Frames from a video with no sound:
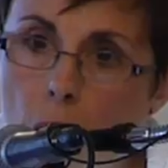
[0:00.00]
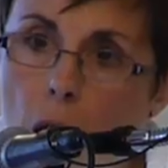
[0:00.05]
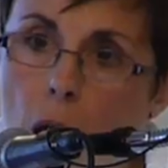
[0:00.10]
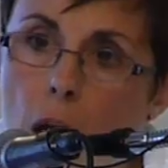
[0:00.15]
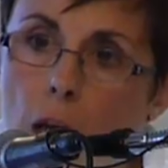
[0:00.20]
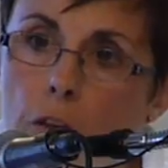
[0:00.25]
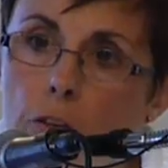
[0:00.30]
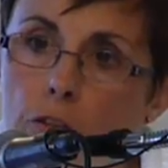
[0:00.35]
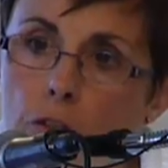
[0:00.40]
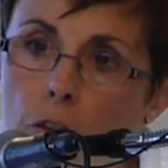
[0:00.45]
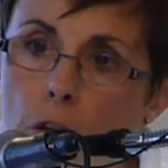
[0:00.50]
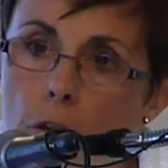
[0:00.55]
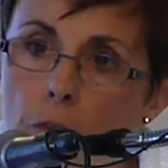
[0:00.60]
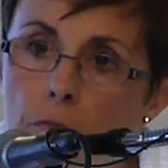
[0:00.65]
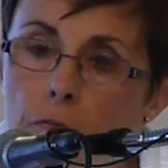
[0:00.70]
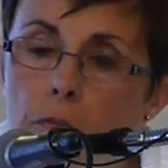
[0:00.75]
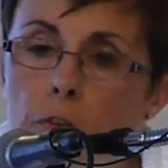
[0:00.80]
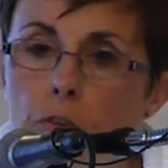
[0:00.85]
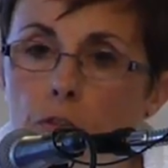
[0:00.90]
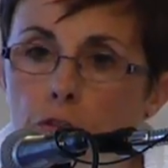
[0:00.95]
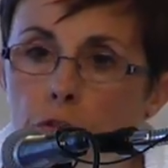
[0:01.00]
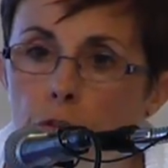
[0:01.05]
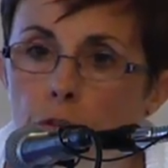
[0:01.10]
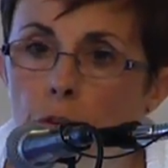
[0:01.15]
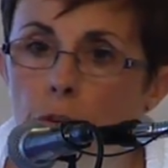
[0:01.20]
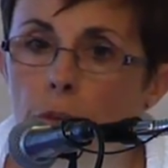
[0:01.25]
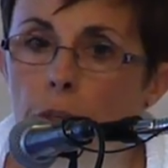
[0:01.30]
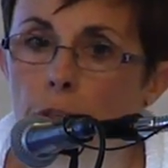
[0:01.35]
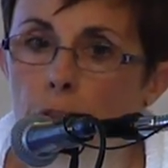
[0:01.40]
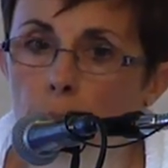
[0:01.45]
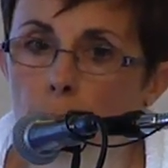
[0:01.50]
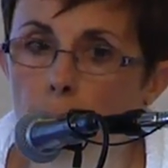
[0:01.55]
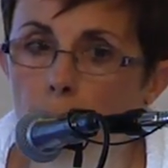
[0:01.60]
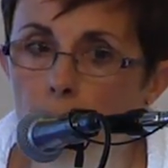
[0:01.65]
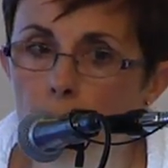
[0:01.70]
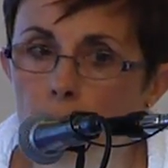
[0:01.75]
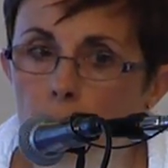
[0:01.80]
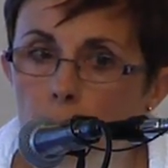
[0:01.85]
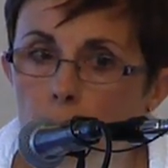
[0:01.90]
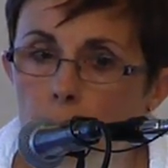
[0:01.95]
As of this year in the
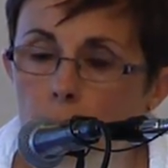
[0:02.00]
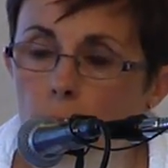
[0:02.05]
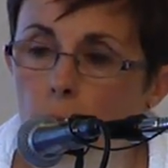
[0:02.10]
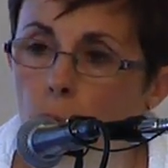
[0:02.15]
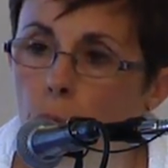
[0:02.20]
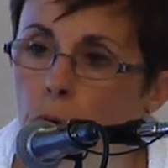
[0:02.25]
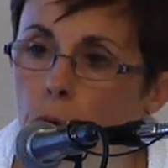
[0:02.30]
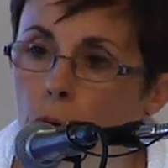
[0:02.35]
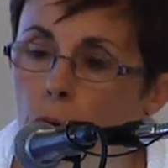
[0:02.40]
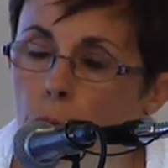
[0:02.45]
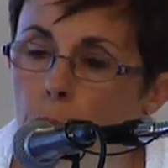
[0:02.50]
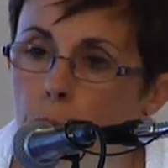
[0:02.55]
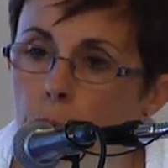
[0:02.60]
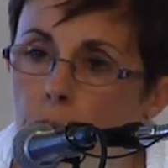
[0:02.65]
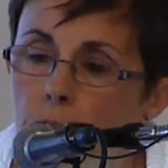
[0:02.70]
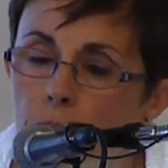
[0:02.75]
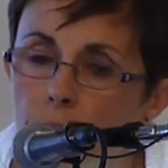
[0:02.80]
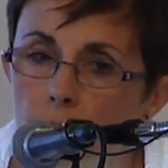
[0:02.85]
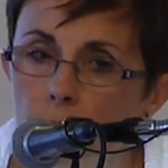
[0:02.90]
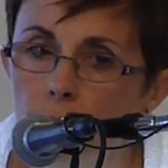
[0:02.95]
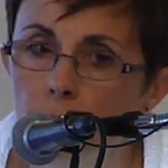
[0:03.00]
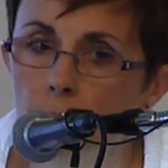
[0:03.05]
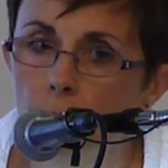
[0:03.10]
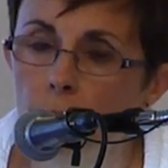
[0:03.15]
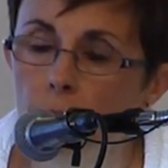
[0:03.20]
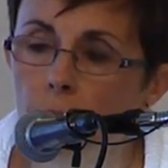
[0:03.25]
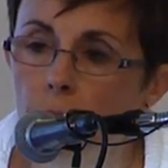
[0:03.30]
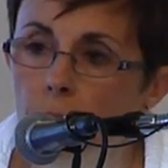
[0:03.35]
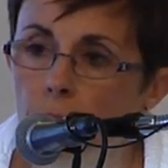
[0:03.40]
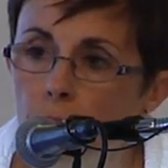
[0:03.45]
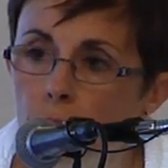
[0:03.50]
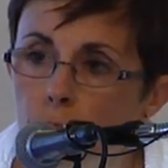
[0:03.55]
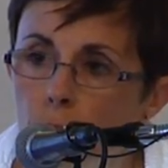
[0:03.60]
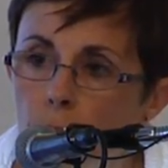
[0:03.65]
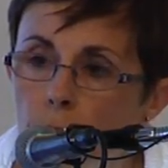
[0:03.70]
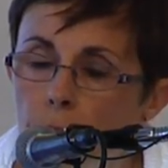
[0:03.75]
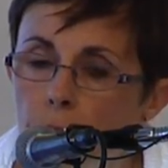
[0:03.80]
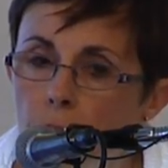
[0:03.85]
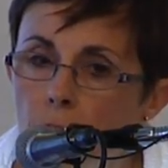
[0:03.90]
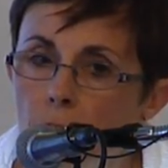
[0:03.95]
budget, we're going to put
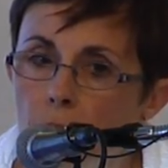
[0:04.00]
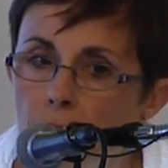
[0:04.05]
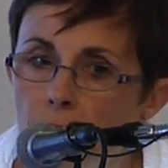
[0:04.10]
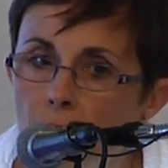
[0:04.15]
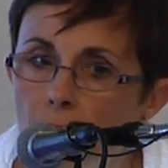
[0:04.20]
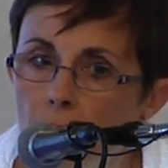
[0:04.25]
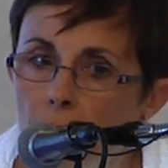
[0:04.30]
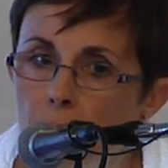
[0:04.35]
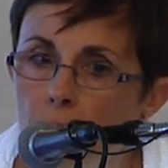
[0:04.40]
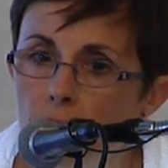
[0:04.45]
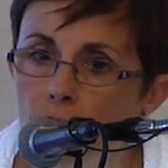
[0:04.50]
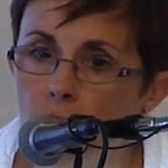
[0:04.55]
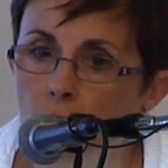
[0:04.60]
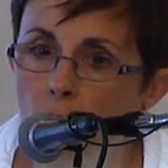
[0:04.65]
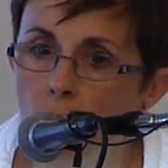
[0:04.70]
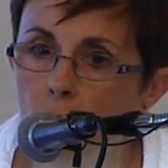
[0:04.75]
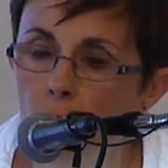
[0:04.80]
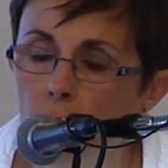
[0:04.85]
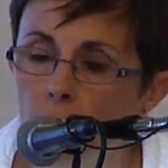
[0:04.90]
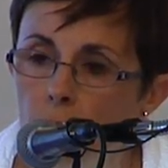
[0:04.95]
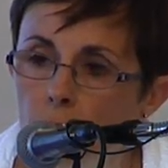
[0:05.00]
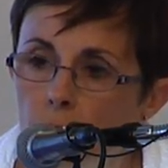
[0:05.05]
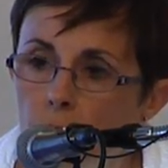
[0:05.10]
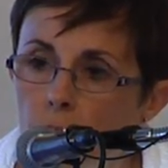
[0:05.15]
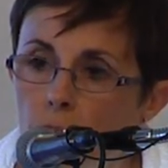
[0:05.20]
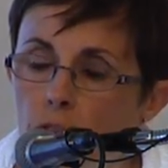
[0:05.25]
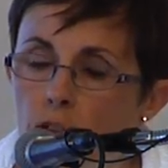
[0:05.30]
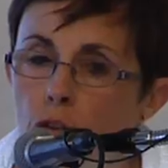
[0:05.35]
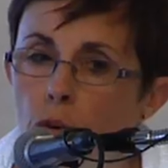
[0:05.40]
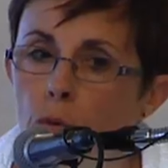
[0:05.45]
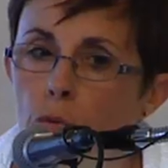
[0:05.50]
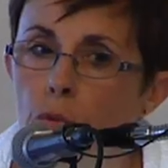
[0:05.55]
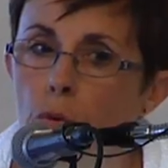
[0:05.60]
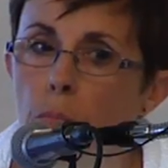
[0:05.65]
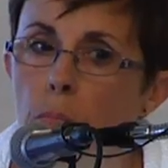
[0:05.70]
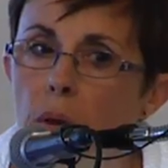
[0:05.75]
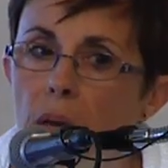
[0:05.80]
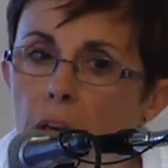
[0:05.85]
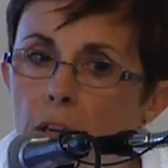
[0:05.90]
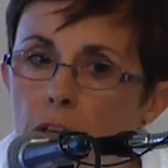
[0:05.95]
$625,000 toward the
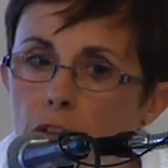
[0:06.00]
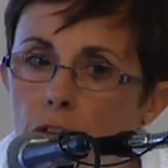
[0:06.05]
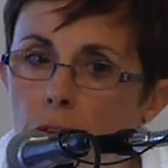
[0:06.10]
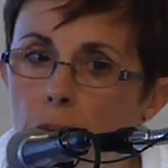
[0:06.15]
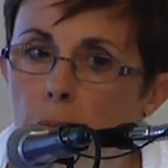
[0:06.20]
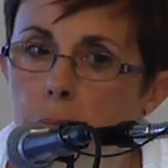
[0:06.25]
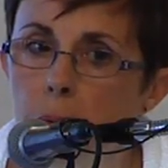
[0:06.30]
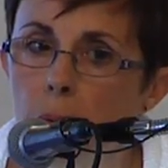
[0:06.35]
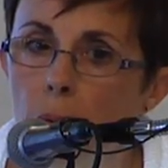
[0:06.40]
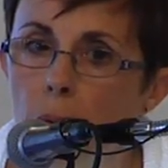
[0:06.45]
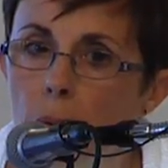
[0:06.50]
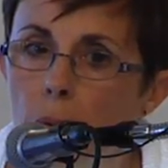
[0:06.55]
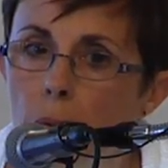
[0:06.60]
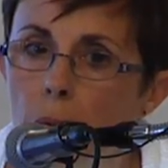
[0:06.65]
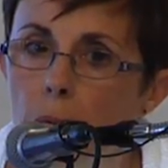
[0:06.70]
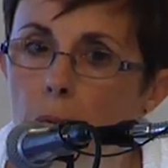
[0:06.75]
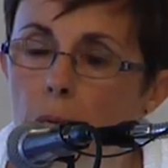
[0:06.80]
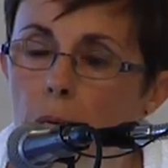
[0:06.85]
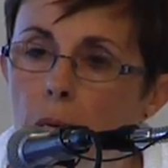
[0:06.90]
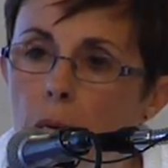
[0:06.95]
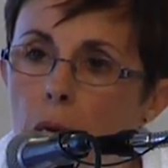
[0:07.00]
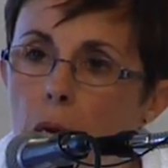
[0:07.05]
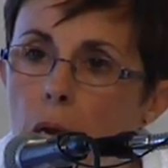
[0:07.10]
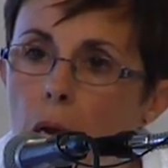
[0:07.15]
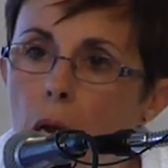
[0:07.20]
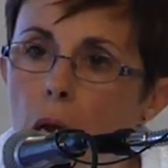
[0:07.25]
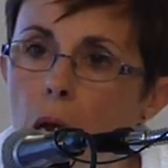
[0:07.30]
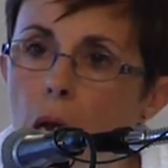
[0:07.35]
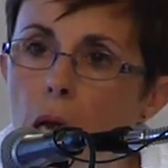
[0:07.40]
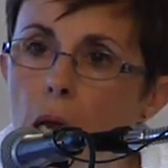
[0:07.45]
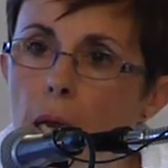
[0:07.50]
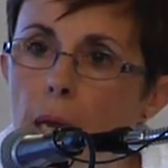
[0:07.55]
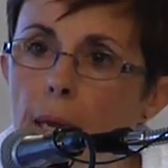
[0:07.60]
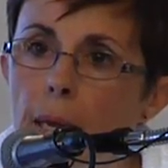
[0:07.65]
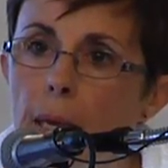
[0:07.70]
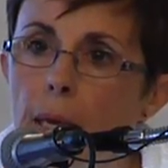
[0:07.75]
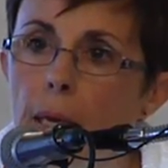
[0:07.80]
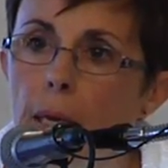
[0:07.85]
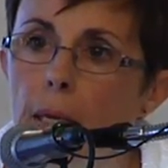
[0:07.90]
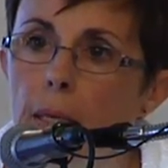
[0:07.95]
pension plan,
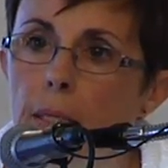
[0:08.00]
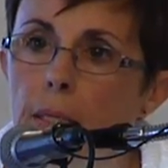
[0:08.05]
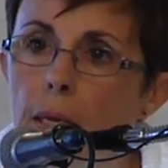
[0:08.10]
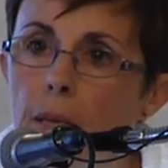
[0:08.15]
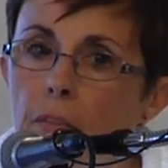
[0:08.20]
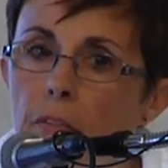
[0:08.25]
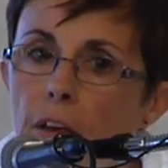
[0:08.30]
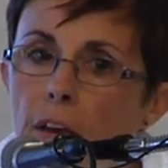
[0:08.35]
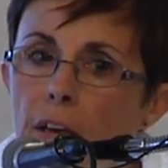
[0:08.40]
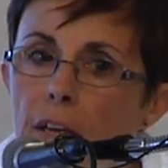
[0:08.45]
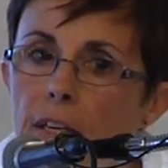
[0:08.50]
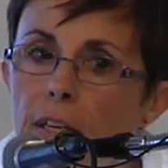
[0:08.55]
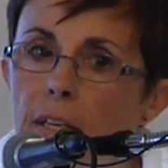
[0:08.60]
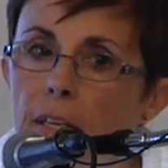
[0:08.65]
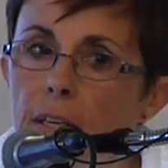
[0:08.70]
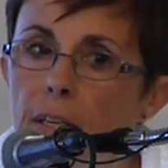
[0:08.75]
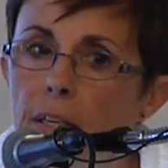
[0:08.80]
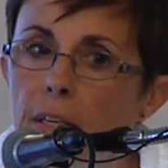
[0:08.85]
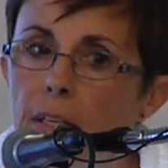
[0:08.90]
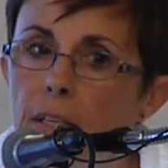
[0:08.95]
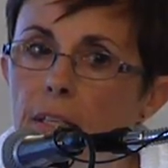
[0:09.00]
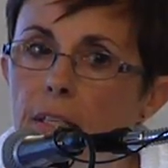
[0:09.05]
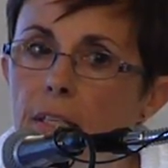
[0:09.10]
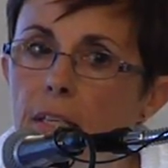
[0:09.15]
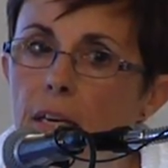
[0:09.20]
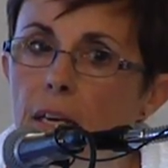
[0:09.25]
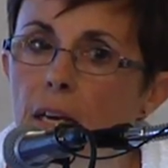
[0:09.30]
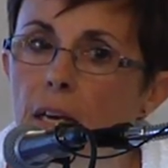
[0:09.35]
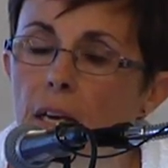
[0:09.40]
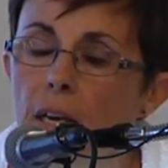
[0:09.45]
and that is